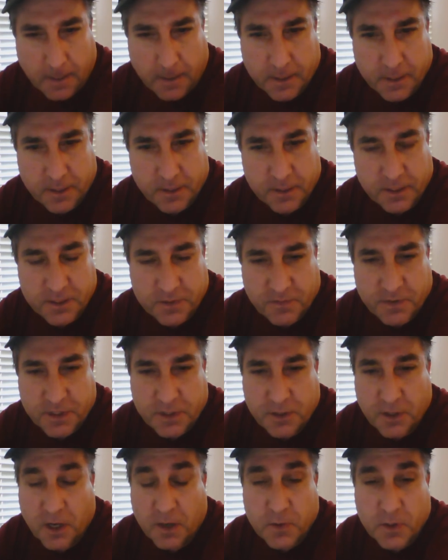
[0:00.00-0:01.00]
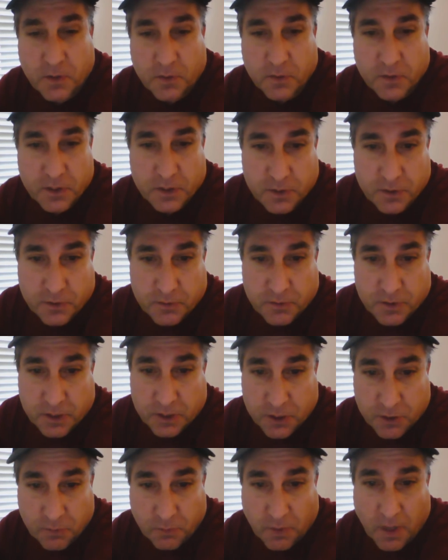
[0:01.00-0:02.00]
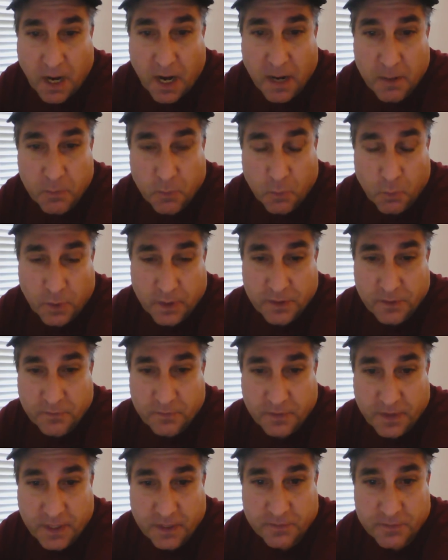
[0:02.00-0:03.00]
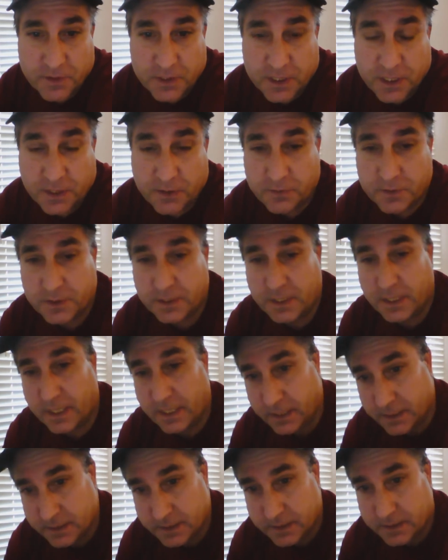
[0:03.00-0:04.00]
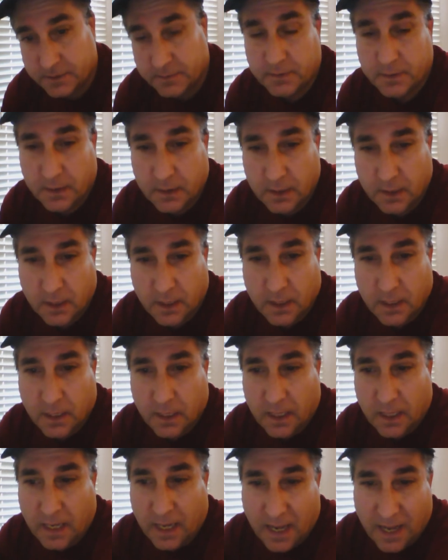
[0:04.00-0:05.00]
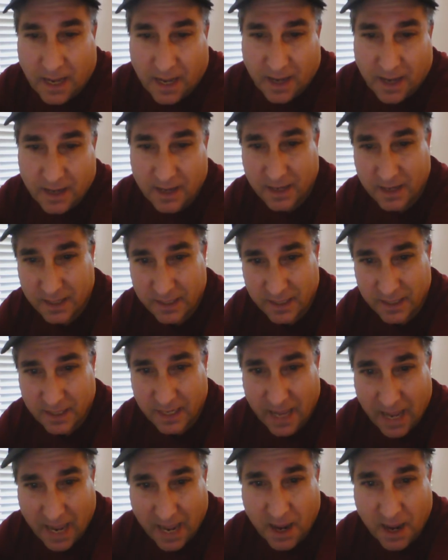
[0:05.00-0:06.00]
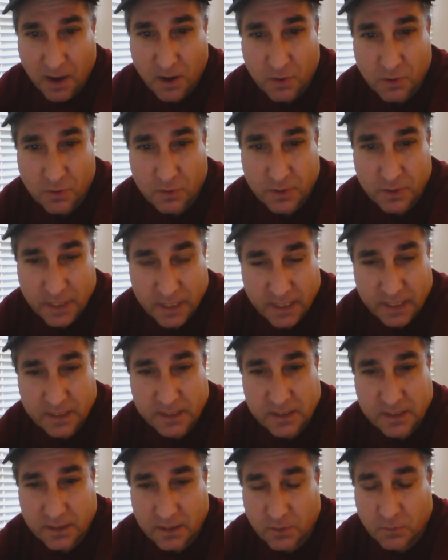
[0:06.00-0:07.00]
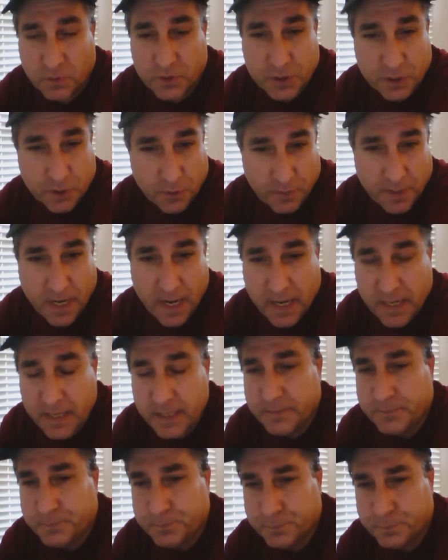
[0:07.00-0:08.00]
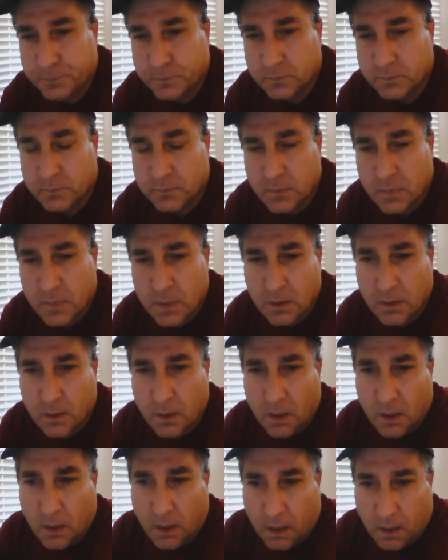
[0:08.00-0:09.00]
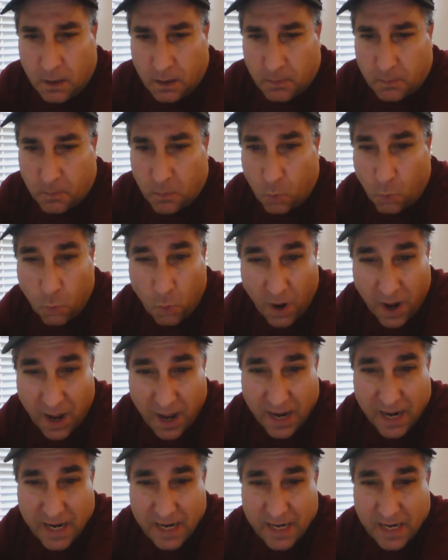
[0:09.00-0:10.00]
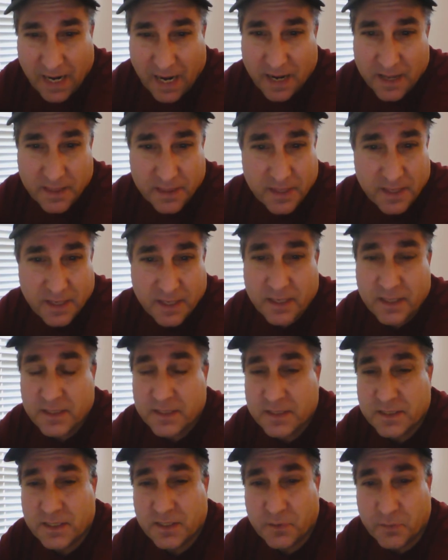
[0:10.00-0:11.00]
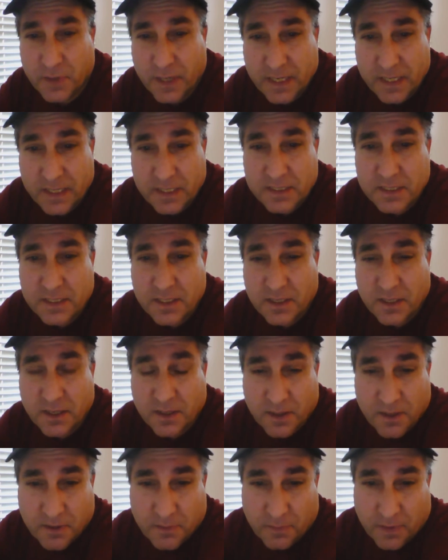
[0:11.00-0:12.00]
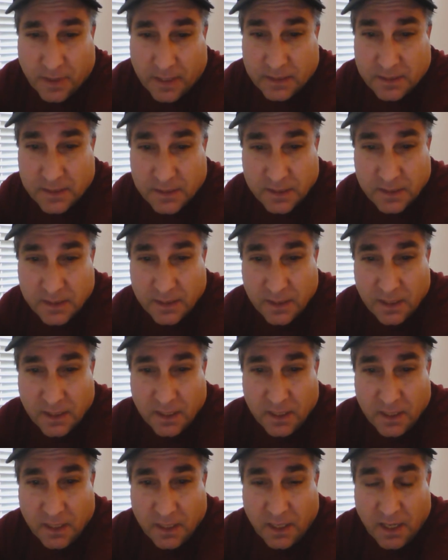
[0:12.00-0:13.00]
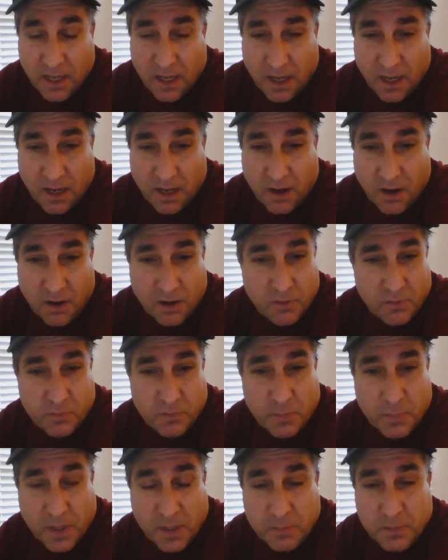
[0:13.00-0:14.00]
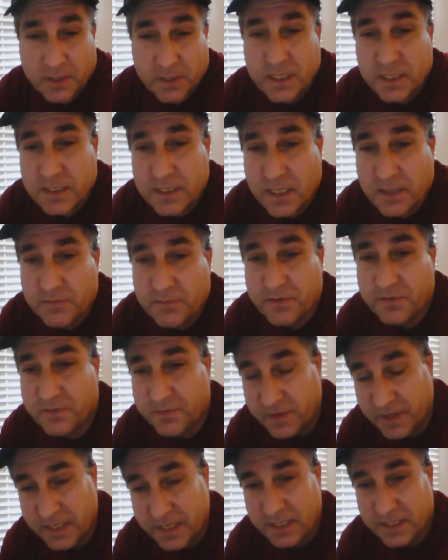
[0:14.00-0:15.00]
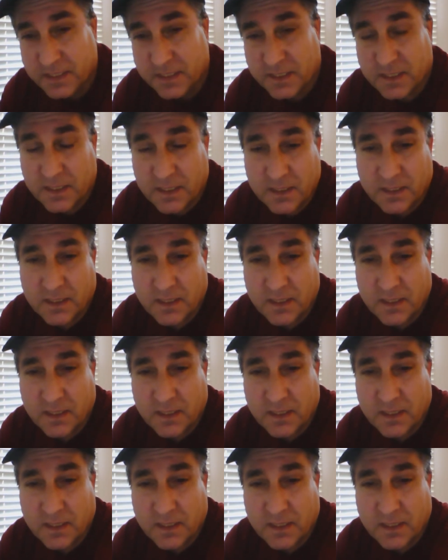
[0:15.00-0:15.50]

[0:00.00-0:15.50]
in this video, I'm going to describe what the Veil of Secrecy is, how it was created, why I think it is the greatest threat our republic has ever faced,